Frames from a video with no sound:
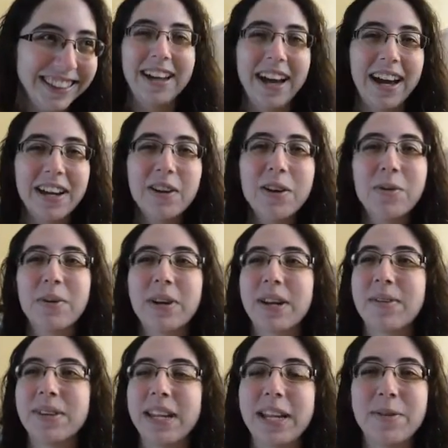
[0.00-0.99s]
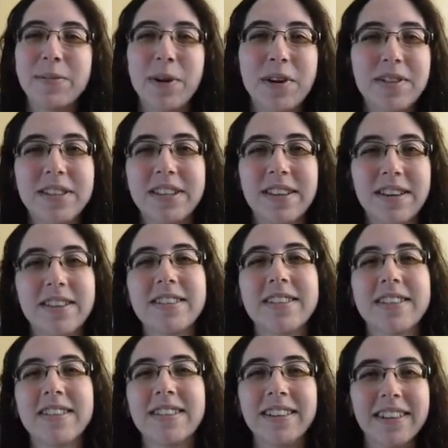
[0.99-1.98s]
I don't know what I would name all the
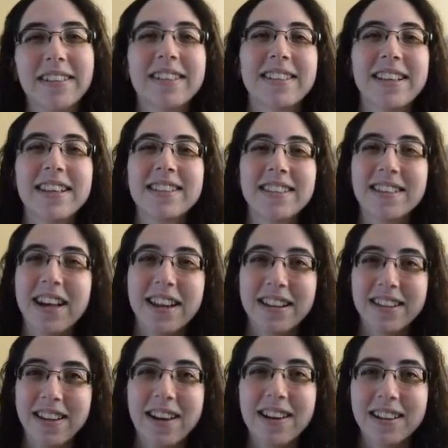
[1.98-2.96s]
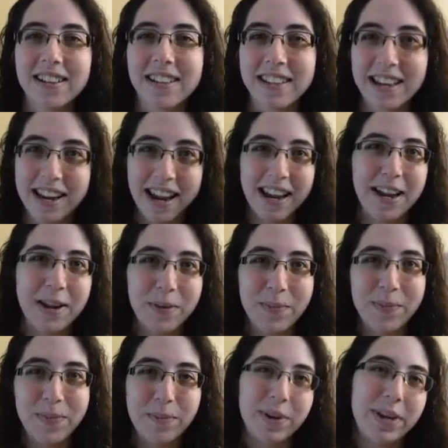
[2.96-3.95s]
dogs on Earth. That's a lot of dogs to
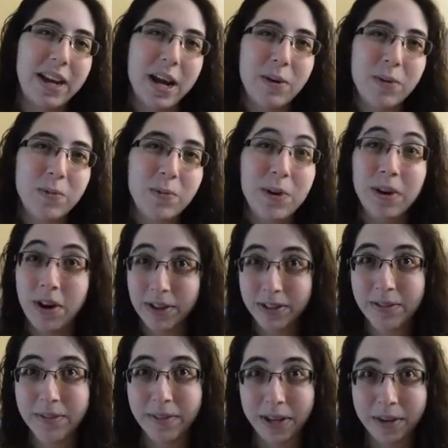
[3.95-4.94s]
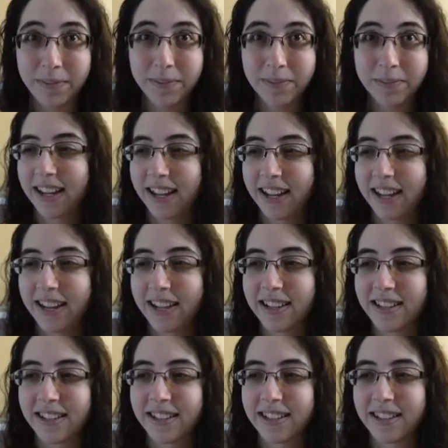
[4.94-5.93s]
name, but I would want all of them,
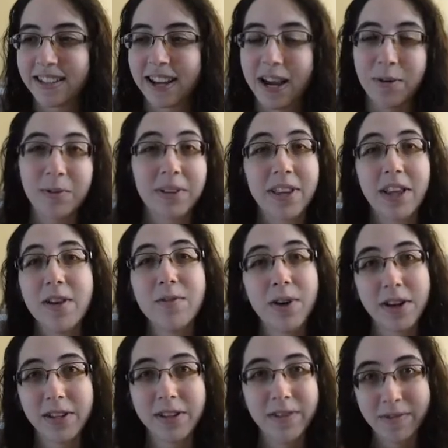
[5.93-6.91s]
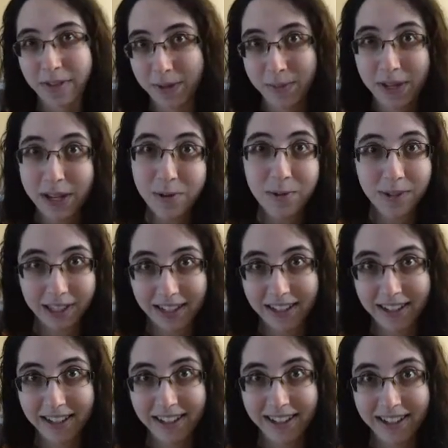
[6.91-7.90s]
and I would love all of them
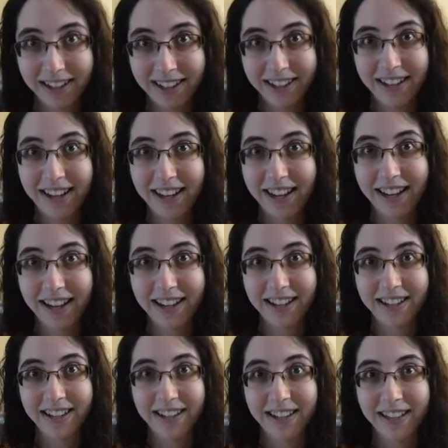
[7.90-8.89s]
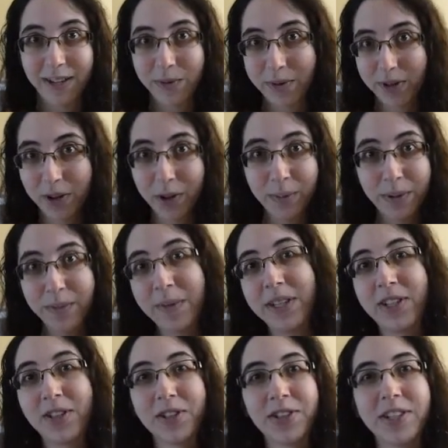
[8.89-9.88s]
equally, and they would all be my
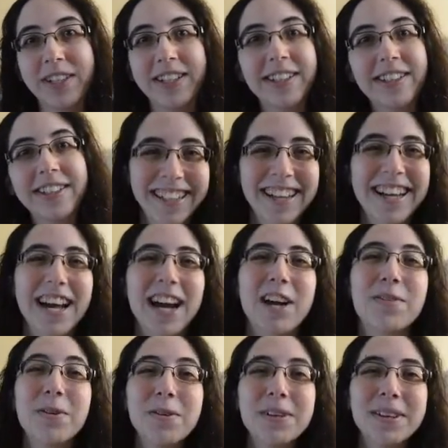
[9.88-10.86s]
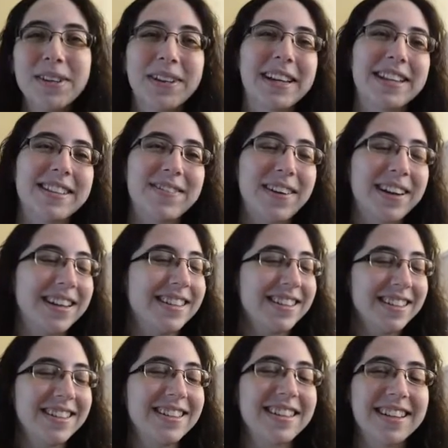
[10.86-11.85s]
children. Okay, it's fine,
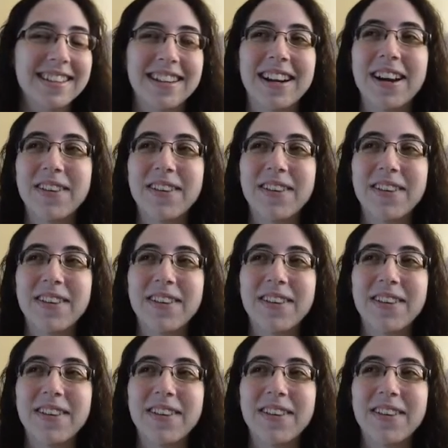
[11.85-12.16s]
serious answer.